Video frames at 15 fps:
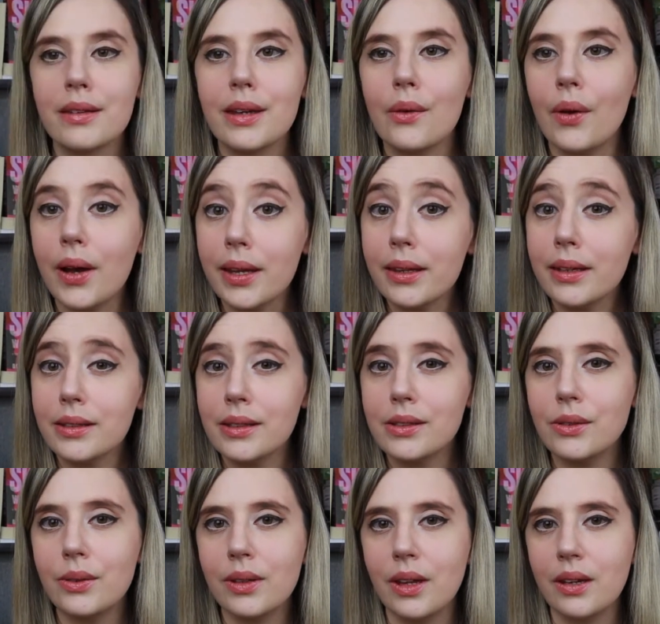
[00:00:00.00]
Now I like to
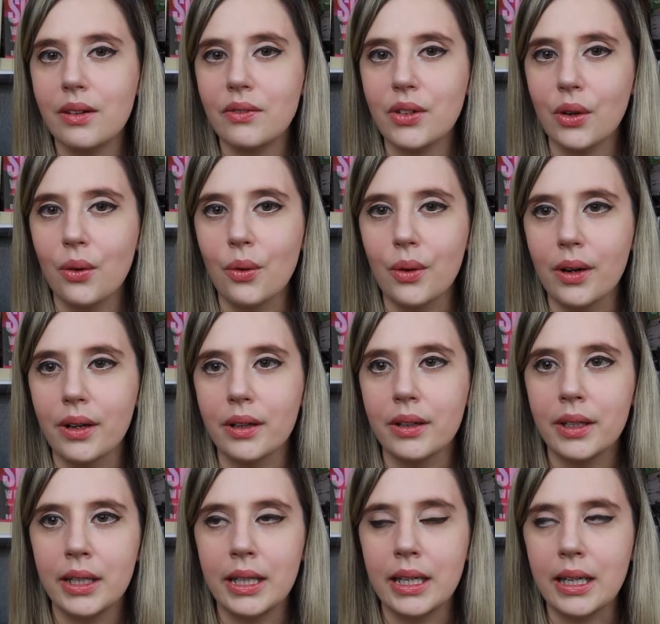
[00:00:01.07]
do a lot of decor
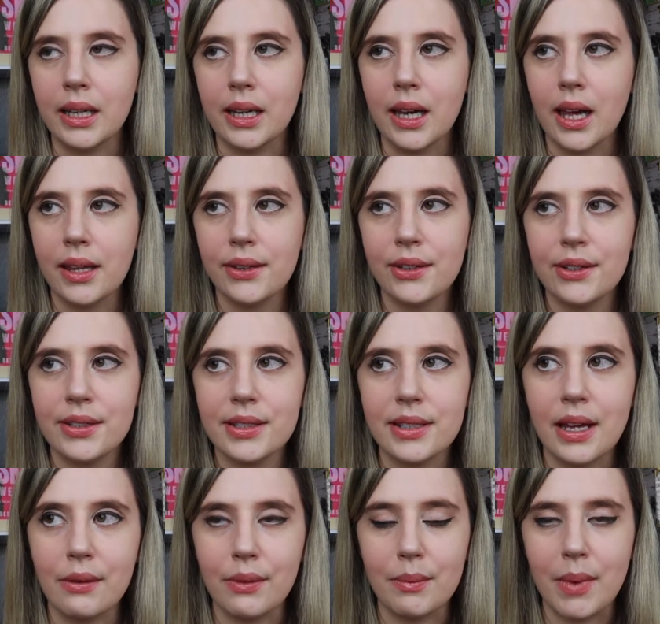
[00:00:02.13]
in colors
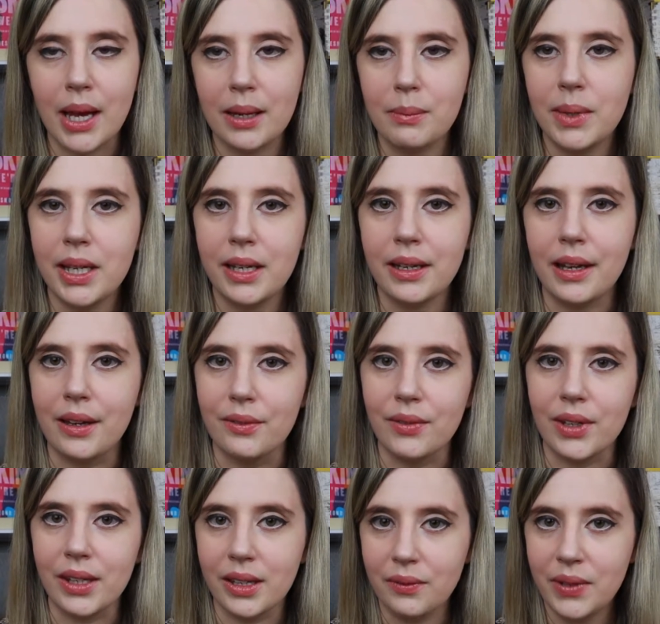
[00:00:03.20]
that remind me of
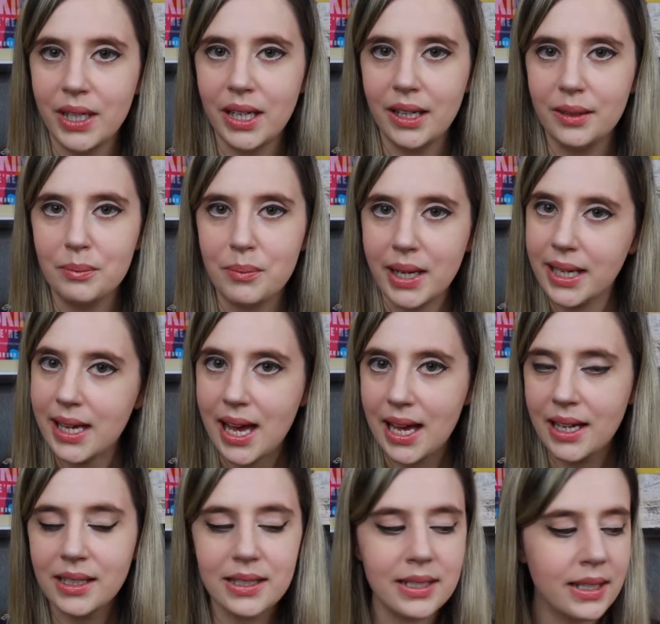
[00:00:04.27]
Olivia, my
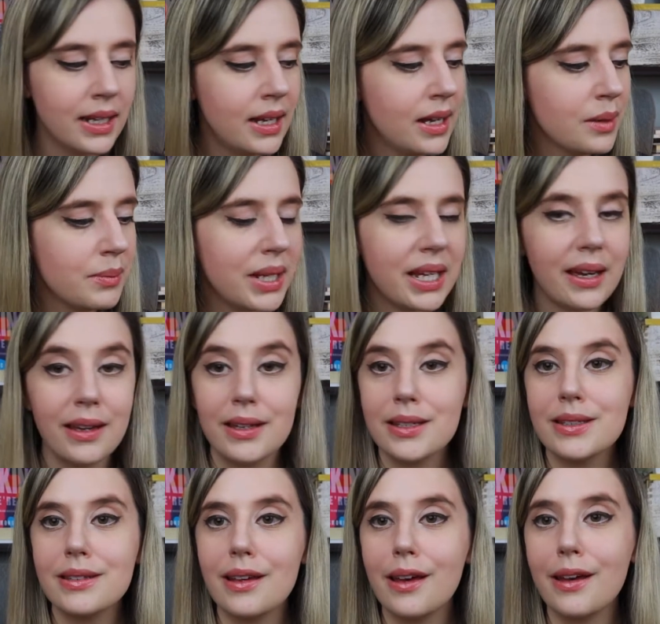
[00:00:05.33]
cat,
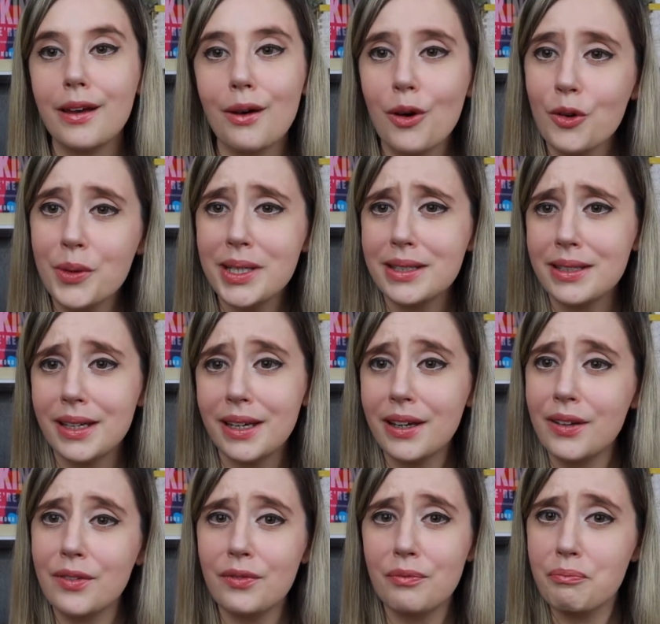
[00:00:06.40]
because I always think
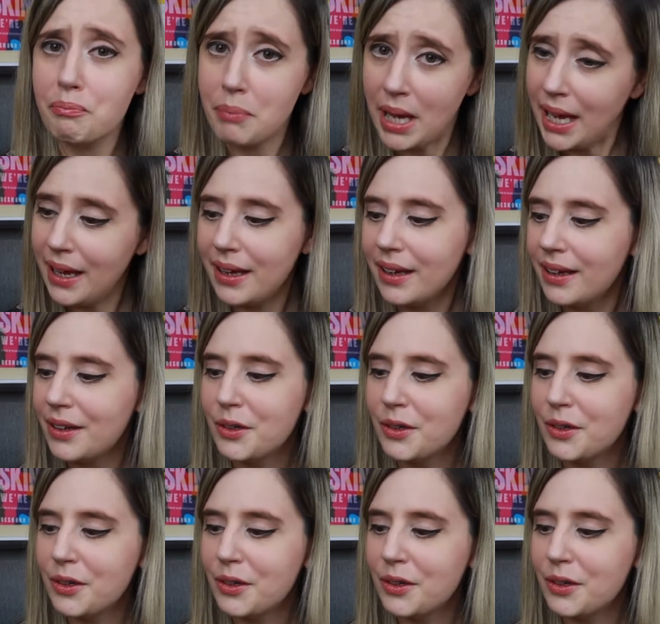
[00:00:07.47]
of pink,